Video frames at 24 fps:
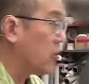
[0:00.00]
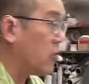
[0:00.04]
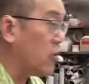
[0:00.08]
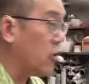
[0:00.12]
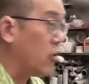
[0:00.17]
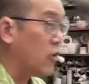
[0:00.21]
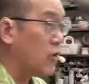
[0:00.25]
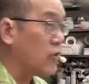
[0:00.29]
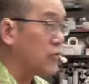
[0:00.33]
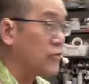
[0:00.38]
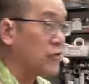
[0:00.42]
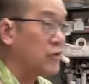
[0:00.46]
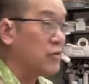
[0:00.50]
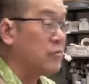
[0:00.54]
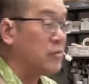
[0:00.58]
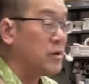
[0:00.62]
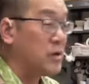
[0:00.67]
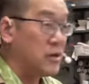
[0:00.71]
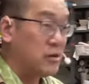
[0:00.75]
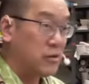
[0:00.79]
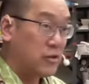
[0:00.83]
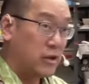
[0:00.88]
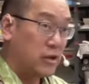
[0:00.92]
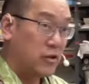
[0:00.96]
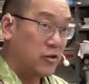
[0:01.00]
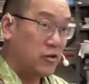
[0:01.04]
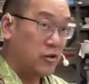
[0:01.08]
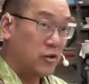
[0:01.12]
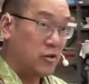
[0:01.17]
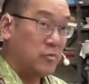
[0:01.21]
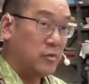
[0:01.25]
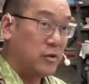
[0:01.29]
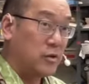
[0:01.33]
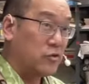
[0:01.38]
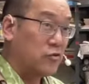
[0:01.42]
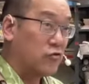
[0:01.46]
also means that you need to
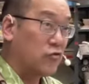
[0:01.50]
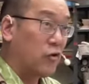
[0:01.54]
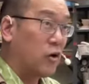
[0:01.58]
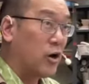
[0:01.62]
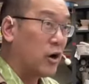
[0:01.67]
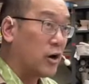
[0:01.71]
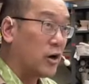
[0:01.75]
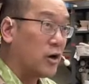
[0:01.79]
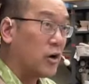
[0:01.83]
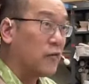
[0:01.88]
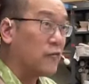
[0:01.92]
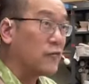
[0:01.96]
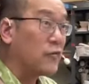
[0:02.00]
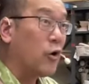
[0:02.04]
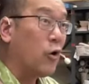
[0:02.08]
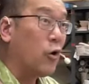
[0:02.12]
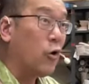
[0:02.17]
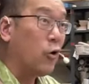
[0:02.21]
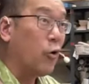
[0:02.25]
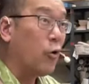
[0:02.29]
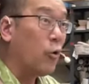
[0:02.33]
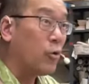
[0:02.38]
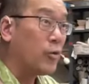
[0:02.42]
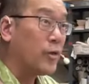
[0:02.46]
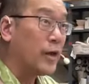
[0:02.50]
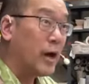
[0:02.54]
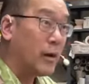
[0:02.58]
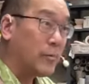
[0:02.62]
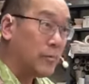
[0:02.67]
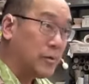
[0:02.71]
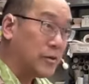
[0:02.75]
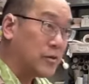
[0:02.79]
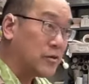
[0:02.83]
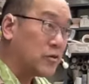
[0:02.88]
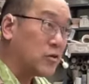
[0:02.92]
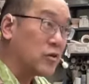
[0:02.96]
be strong enough to hold that
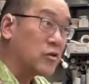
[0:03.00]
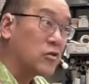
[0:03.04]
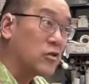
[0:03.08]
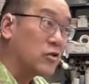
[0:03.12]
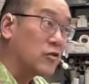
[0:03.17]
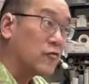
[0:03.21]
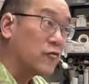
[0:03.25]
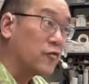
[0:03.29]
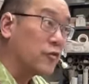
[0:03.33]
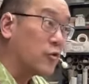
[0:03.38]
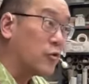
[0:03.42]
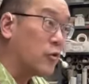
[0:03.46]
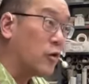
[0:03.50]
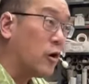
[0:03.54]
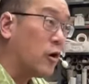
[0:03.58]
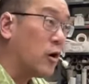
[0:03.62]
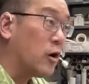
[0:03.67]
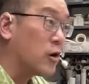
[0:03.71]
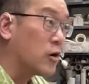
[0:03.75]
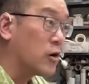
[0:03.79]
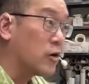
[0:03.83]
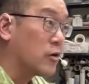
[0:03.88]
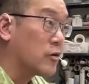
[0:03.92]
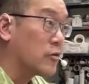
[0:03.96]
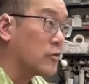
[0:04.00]
position for longer,